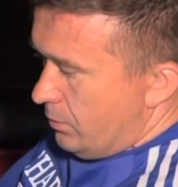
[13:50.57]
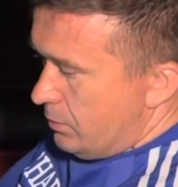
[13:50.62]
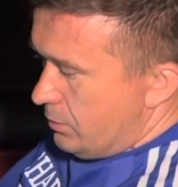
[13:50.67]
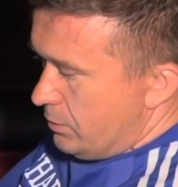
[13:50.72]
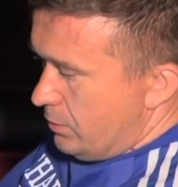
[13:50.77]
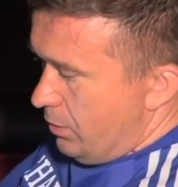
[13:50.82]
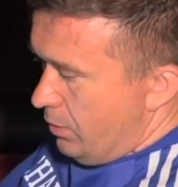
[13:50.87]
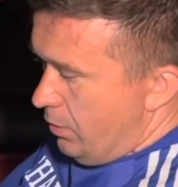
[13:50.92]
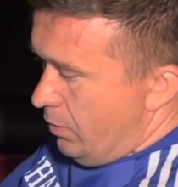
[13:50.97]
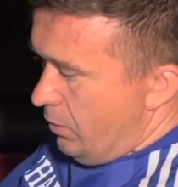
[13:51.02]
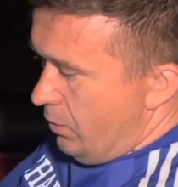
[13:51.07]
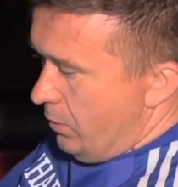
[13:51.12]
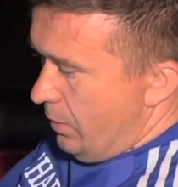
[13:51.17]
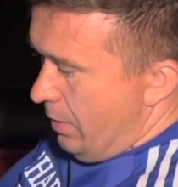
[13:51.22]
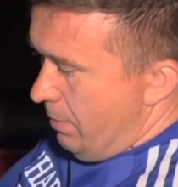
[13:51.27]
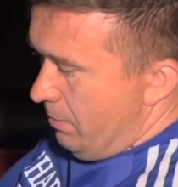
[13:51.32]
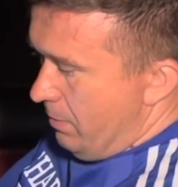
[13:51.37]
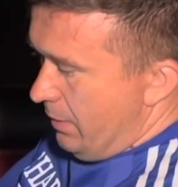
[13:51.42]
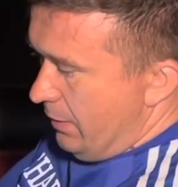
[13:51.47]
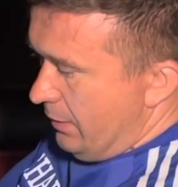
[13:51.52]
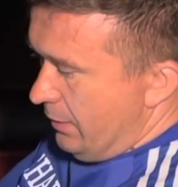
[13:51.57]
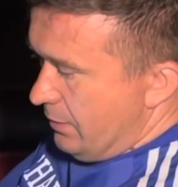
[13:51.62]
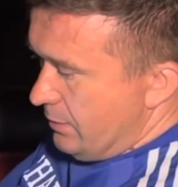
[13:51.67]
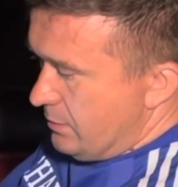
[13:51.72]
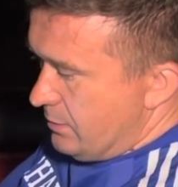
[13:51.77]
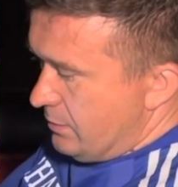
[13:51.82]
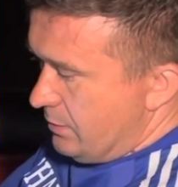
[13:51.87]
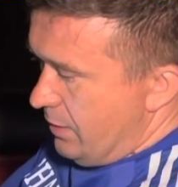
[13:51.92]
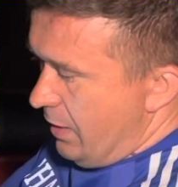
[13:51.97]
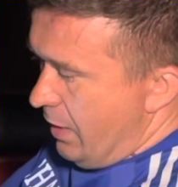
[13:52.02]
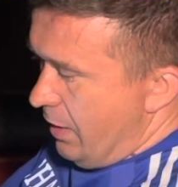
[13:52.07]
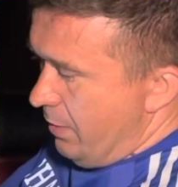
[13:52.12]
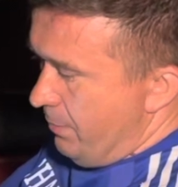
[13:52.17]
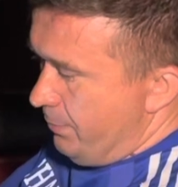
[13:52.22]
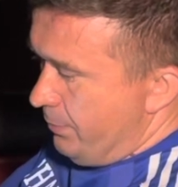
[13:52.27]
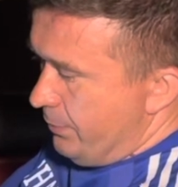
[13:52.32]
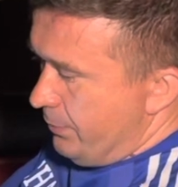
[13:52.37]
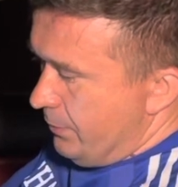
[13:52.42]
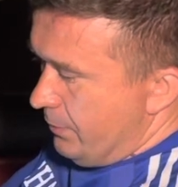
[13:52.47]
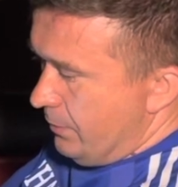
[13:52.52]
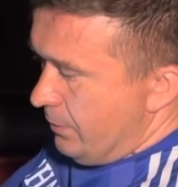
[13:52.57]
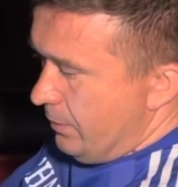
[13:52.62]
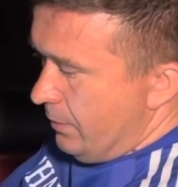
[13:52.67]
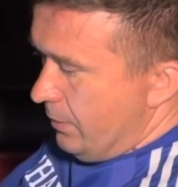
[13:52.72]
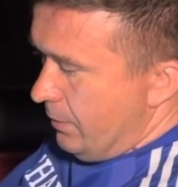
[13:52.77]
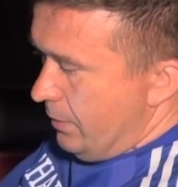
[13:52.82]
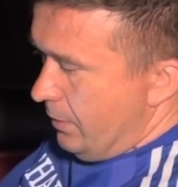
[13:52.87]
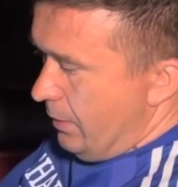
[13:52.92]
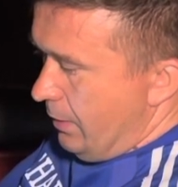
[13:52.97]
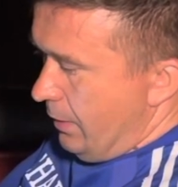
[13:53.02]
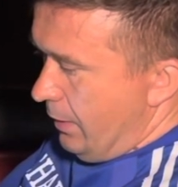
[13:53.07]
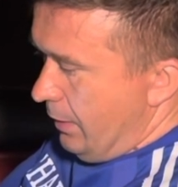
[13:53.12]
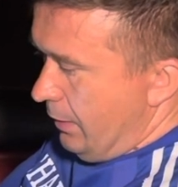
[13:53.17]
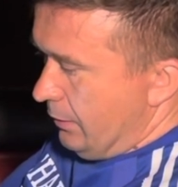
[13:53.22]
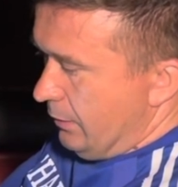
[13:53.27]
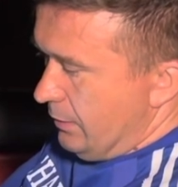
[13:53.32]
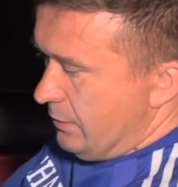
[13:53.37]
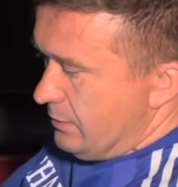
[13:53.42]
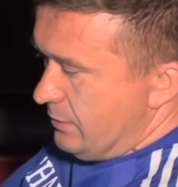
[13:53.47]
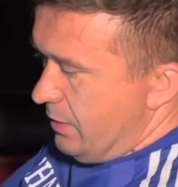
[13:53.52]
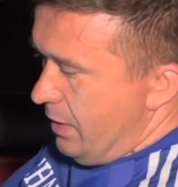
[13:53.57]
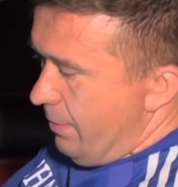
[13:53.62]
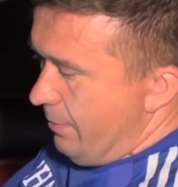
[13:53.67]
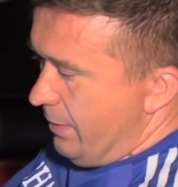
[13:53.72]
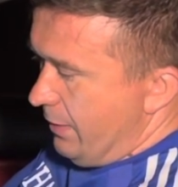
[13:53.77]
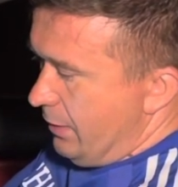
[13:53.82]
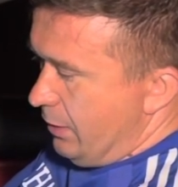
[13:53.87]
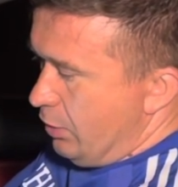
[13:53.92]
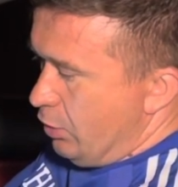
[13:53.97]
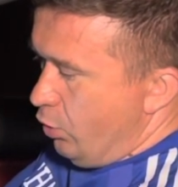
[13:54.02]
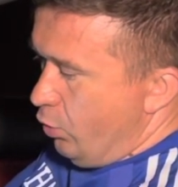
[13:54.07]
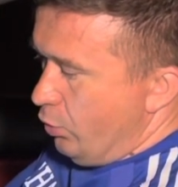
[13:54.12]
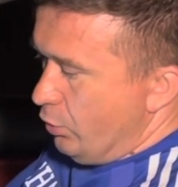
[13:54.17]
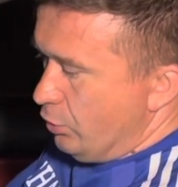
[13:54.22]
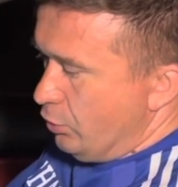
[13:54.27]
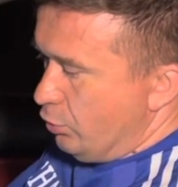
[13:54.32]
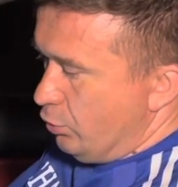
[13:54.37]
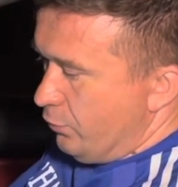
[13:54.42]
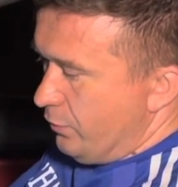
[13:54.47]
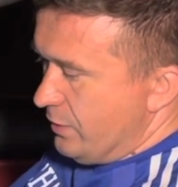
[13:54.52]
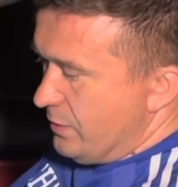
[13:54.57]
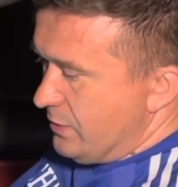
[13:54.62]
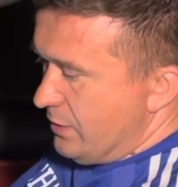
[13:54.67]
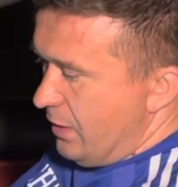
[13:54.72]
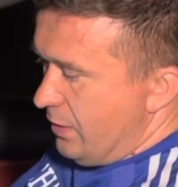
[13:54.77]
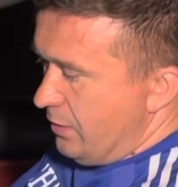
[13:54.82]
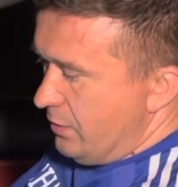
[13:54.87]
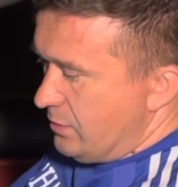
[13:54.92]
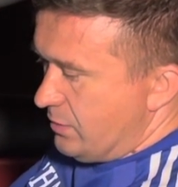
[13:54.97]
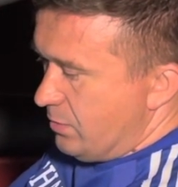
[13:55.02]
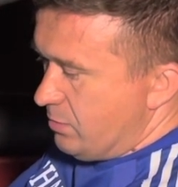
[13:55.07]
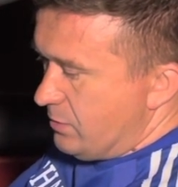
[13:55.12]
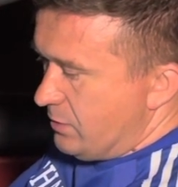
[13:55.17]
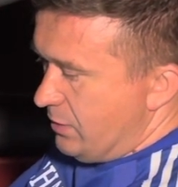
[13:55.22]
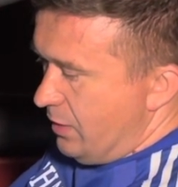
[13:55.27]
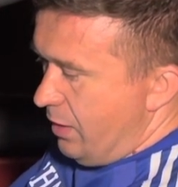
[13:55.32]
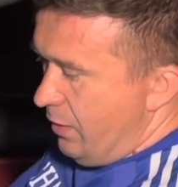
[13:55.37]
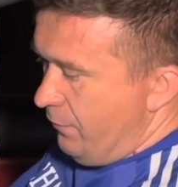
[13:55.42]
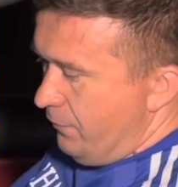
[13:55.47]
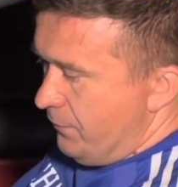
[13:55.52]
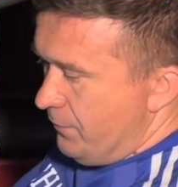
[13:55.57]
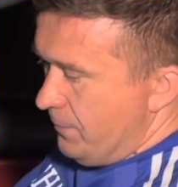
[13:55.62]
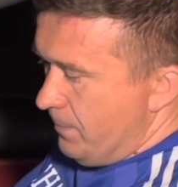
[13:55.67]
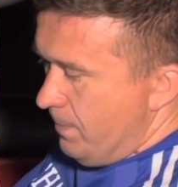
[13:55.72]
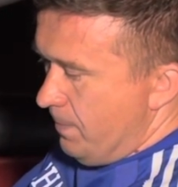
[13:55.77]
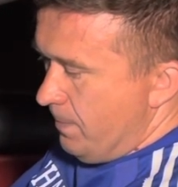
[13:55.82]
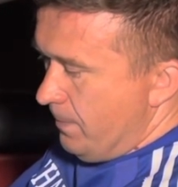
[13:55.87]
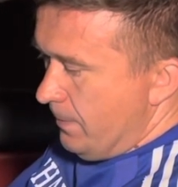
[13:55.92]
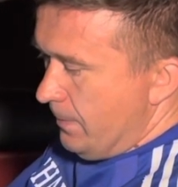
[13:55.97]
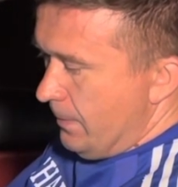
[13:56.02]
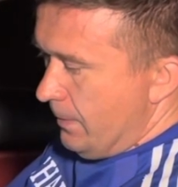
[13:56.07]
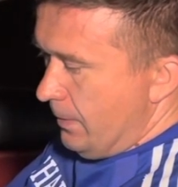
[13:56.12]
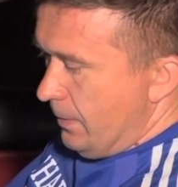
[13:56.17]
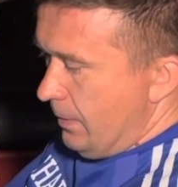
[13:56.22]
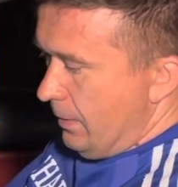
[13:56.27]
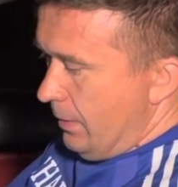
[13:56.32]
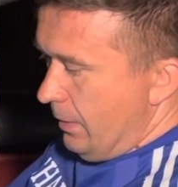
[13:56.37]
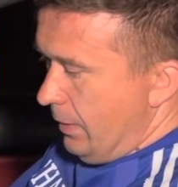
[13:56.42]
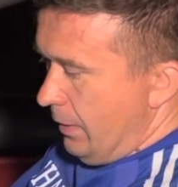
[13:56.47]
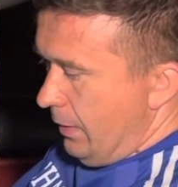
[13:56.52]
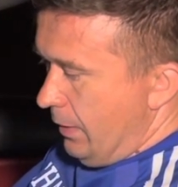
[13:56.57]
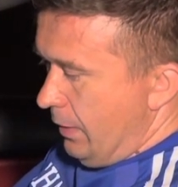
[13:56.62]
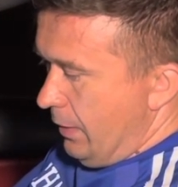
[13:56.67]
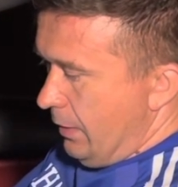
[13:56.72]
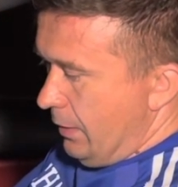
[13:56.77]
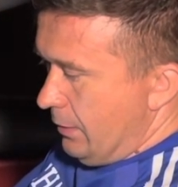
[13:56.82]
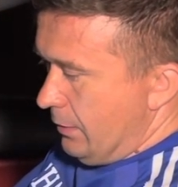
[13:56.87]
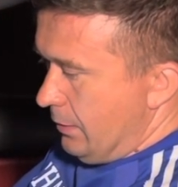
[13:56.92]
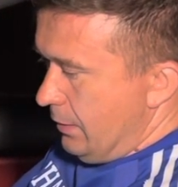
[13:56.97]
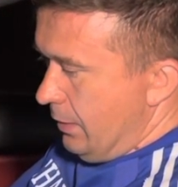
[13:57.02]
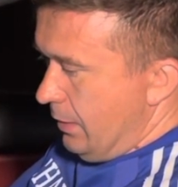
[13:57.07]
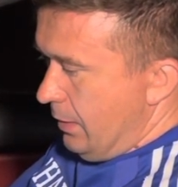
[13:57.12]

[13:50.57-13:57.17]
So I'm gonna escape. And let's see, I'm gonna go into resetting some stuff. And